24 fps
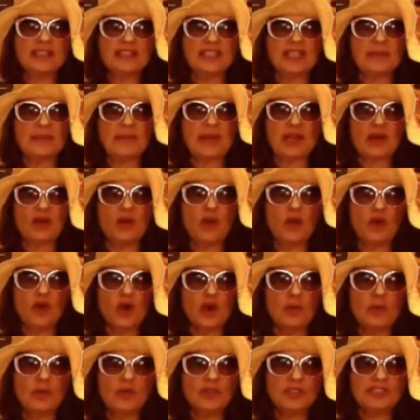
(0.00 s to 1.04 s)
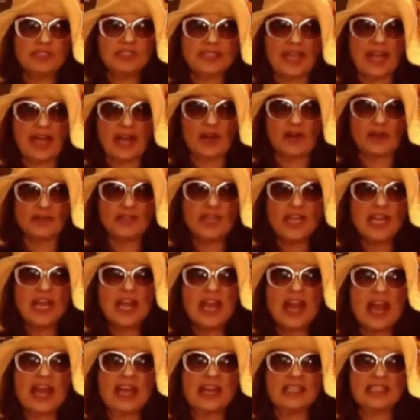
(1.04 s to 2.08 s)
it's going to make a horrible sound
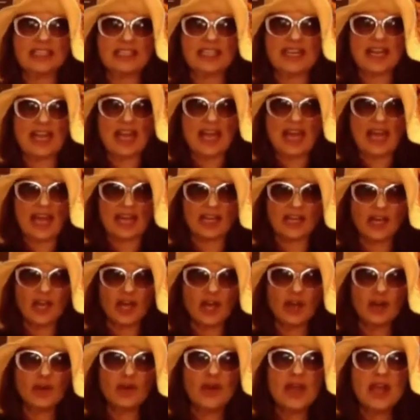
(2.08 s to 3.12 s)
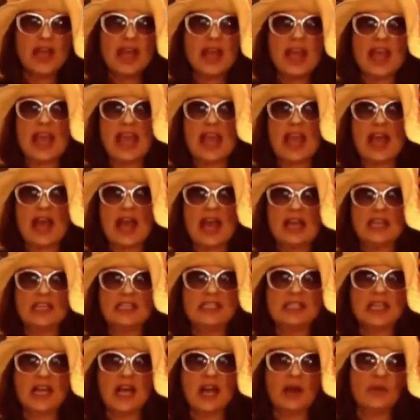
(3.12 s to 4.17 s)
and it's going to echo and
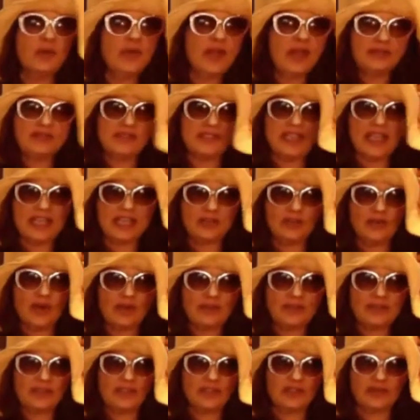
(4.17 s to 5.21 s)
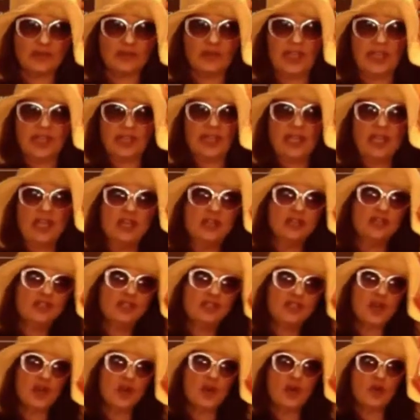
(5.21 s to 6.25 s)
uh, we have to take you off the screen.
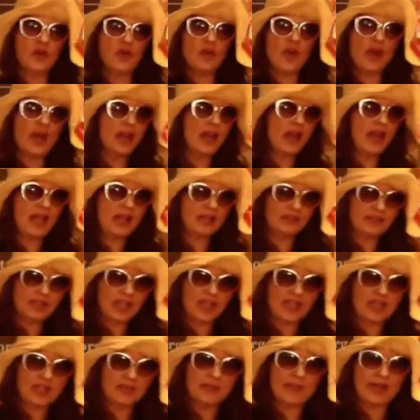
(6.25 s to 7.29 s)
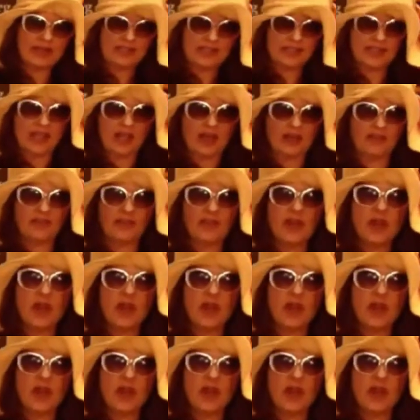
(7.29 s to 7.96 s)
So, and I have done it myself.